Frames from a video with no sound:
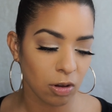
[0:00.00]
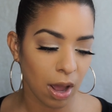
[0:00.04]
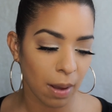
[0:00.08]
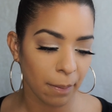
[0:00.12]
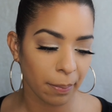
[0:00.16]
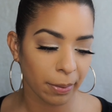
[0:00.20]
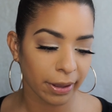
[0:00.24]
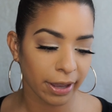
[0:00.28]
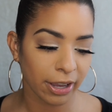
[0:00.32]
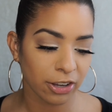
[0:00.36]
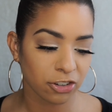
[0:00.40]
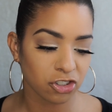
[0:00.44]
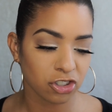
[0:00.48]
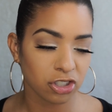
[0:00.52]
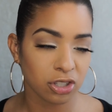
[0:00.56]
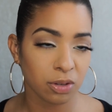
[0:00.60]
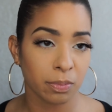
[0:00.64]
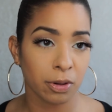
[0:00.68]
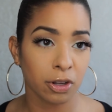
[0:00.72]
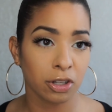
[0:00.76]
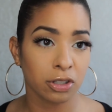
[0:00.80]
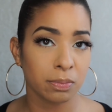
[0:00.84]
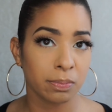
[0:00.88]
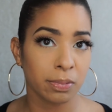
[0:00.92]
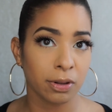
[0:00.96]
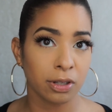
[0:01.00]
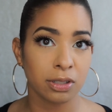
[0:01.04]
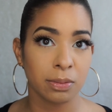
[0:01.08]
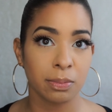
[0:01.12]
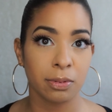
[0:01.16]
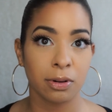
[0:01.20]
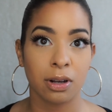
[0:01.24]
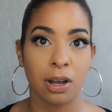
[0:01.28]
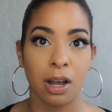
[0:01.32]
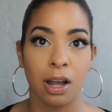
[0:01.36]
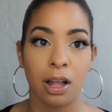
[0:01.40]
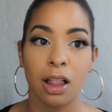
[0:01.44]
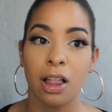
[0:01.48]
application to build
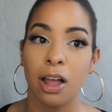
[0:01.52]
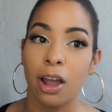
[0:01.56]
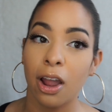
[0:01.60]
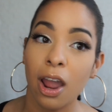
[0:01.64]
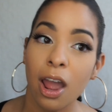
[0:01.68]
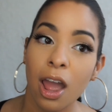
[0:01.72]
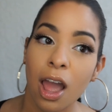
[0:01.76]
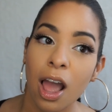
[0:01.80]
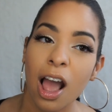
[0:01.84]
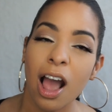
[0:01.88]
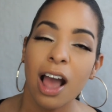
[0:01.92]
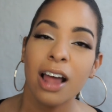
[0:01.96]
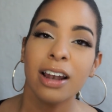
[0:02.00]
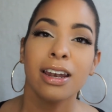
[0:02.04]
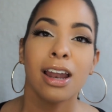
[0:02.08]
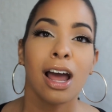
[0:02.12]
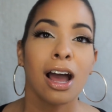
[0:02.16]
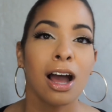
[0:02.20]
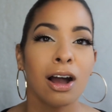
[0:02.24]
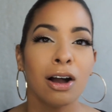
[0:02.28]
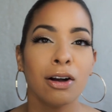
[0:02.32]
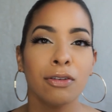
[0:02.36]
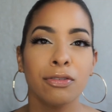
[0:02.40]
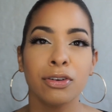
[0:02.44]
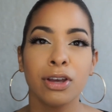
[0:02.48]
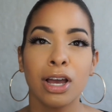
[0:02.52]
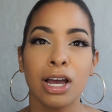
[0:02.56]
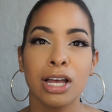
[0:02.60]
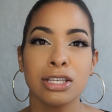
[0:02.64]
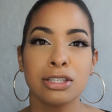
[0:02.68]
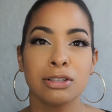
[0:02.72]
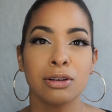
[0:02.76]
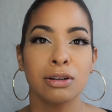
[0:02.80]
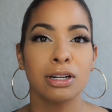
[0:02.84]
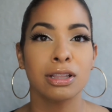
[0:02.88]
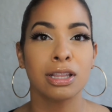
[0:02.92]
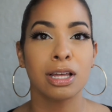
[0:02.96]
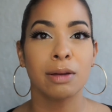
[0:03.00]
buildable color. Now, if you guys
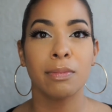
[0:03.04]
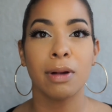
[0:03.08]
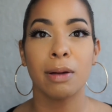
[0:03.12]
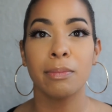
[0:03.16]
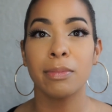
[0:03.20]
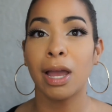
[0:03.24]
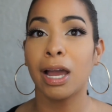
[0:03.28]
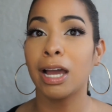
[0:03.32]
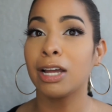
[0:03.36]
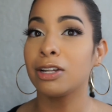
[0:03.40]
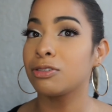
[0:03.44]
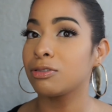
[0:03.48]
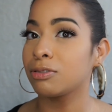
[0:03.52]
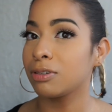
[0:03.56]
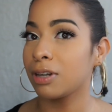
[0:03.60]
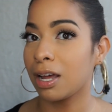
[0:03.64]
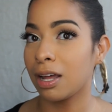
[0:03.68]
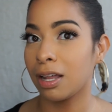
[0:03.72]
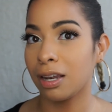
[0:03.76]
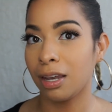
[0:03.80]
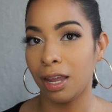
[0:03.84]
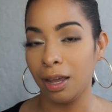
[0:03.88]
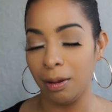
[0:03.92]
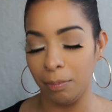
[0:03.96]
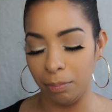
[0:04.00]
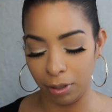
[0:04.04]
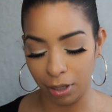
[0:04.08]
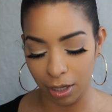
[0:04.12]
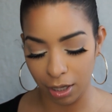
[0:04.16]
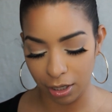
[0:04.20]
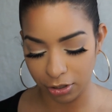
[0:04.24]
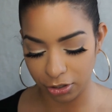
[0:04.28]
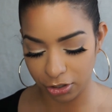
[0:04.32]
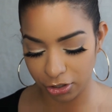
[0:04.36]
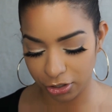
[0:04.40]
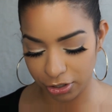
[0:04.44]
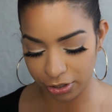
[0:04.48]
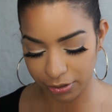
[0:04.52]
know anything about me, I do not like
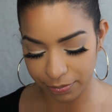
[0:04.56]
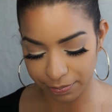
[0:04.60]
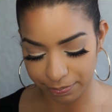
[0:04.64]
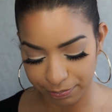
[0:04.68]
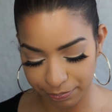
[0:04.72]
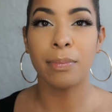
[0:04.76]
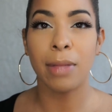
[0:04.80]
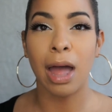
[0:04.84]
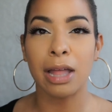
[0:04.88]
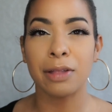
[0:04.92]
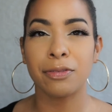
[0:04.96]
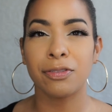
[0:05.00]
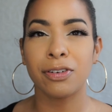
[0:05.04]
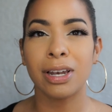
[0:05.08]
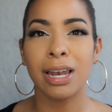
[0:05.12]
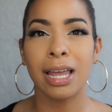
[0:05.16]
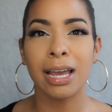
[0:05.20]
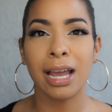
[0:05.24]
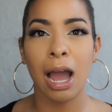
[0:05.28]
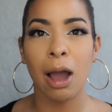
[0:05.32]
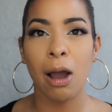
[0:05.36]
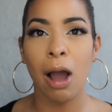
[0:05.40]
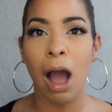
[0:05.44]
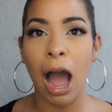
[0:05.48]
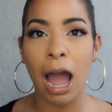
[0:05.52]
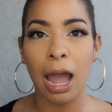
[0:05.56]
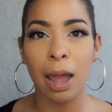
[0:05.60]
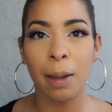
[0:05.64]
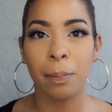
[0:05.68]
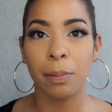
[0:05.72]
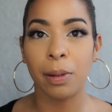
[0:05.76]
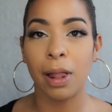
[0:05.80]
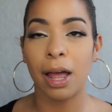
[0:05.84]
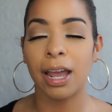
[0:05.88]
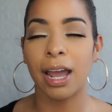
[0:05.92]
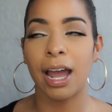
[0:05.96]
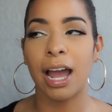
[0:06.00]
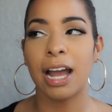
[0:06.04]
blush. I feel like how I
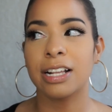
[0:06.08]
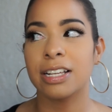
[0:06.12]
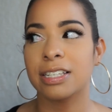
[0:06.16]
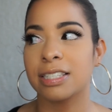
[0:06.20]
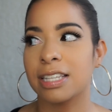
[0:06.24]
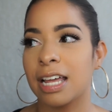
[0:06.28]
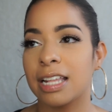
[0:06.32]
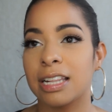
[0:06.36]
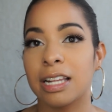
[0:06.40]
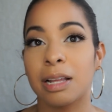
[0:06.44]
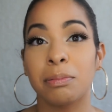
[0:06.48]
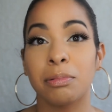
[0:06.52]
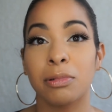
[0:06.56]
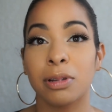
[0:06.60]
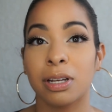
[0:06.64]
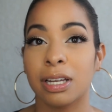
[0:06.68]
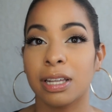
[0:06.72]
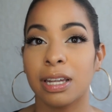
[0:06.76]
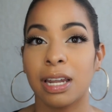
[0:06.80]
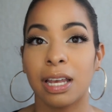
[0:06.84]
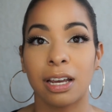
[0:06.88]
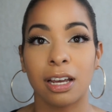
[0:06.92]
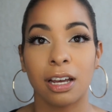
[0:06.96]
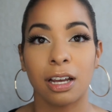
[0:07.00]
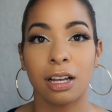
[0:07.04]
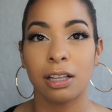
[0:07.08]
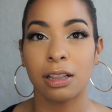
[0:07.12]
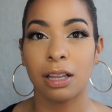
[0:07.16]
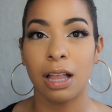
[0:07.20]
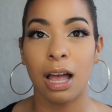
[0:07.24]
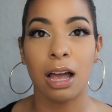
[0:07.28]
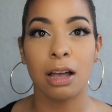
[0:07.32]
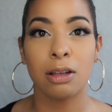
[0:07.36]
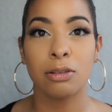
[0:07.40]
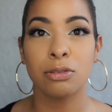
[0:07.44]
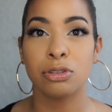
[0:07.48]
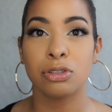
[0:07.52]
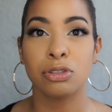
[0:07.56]
apply it, I just end up looking like a
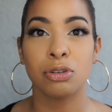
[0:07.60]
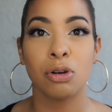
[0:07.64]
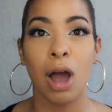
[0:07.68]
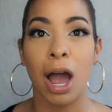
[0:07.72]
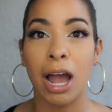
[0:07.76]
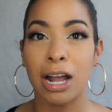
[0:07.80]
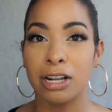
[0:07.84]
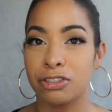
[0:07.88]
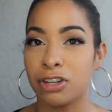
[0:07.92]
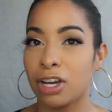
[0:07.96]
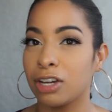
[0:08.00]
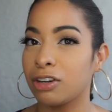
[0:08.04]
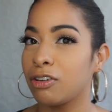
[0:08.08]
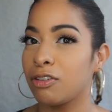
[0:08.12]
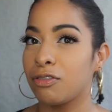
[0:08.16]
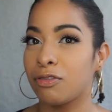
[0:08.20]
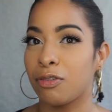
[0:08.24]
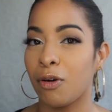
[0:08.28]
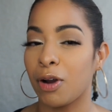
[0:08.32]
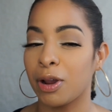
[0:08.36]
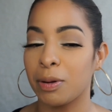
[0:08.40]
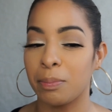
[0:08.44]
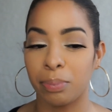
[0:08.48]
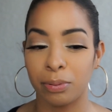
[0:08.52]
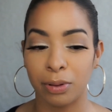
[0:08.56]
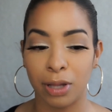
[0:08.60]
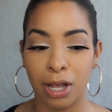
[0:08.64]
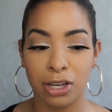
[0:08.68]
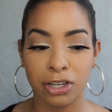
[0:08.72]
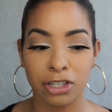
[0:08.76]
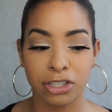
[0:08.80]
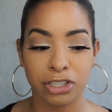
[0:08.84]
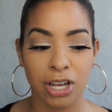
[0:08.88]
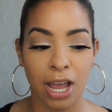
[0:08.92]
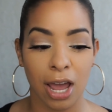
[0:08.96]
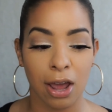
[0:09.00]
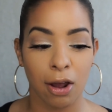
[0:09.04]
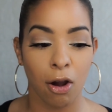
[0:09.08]
clown, so I try to avoid
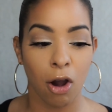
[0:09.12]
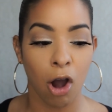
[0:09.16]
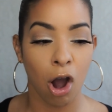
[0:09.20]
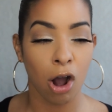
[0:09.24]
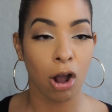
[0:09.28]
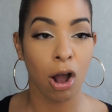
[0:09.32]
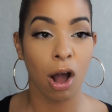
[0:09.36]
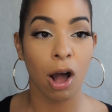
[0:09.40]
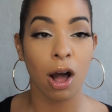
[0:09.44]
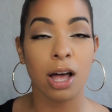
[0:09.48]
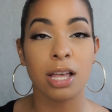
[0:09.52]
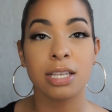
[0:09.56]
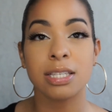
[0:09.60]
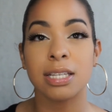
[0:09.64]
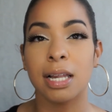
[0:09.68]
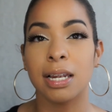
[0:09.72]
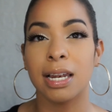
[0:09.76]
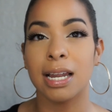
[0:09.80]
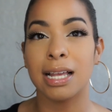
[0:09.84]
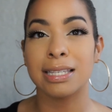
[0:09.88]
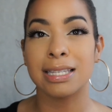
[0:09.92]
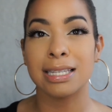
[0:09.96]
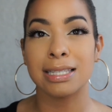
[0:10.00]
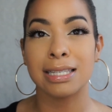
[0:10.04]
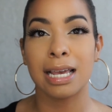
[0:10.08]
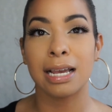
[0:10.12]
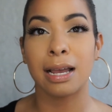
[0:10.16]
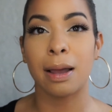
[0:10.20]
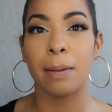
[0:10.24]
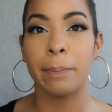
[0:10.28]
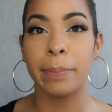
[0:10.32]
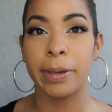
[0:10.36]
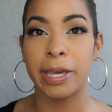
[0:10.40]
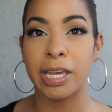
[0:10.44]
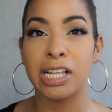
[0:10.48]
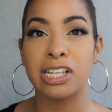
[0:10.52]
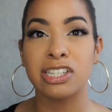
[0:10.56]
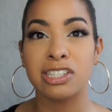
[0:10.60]
blush at all costs unless it's like a
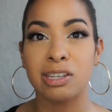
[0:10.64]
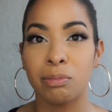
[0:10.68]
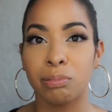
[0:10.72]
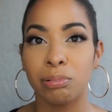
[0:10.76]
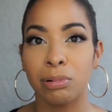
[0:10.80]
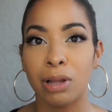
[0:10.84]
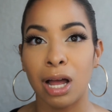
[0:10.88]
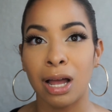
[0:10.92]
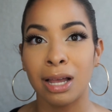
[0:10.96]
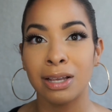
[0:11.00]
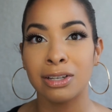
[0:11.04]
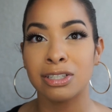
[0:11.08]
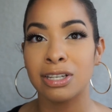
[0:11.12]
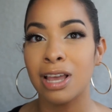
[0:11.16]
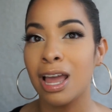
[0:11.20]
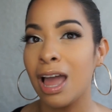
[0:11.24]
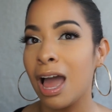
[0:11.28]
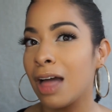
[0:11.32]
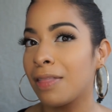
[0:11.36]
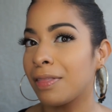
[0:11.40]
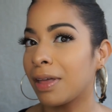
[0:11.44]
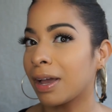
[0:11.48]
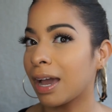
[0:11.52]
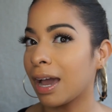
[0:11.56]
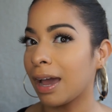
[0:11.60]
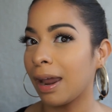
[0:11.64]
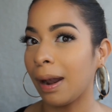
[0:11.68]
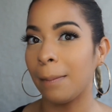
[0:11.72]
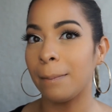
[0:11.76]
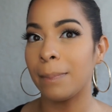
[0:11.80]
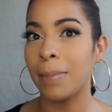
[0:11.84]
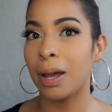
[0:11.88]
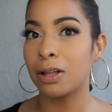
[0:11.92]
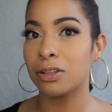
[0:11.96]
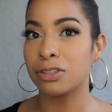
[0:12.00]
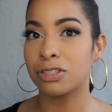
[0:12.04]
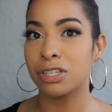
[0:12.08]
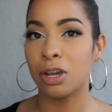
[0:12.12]
peachy blush that kind of
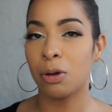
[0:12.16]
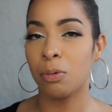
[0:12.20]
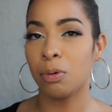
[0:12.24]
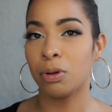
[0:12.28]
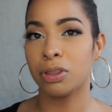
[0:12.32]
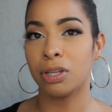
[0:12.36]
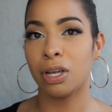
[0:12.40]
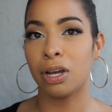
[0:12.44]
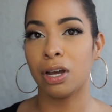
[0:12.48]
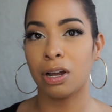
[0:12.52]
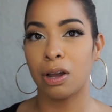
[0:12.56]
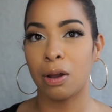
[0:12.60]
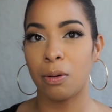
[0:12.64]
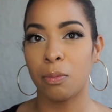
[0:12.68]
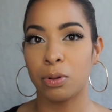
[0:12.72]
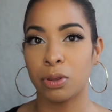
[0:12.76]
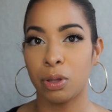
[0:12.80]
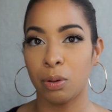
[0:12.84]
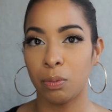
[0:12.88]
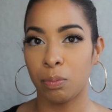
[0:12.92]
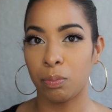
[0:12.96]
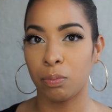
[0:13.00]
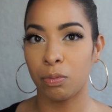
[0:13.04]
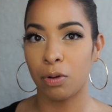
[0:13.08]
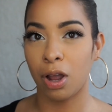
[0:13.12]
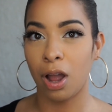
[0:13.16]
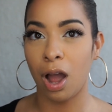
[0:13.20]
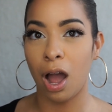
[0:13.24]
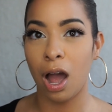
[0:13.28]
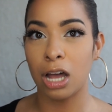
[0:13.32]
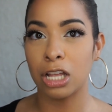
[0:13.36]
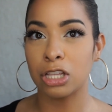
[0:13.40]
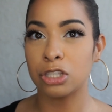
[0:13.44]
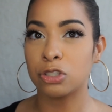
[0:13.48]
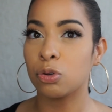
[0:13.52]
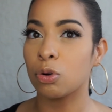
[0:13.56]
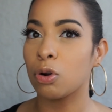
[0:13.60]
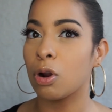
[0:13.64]
melts in with a
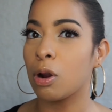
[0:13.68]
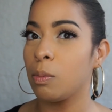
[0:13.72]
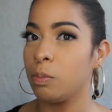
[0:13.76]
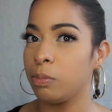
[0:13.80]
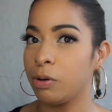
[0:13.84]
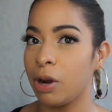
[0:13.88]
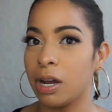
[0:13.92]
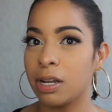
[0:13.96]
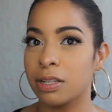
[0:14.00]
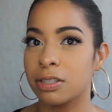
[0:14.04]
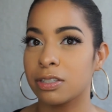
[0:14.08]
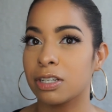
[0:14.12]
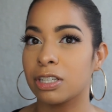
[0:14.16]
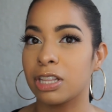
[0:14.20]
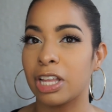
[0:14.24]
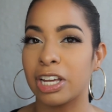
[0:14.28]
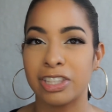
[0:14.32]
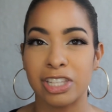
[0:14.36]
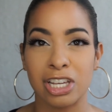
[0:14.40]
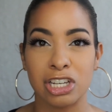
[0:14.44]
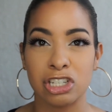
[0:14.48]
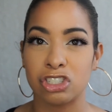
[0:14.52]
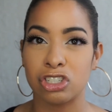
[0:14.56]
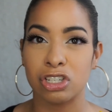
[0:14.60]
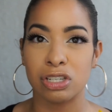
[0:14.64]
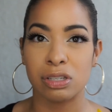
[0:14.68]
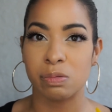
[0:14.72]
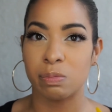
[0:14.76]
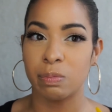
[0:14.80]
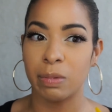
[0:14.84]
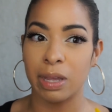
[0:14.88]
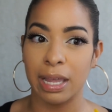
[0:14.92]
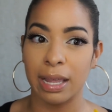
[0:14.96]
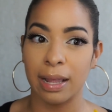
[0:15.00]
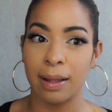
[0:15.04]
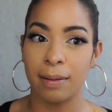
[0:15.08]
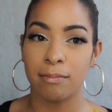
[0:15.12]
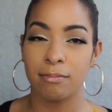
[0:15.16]
contour or bronzer. Like, that's just me.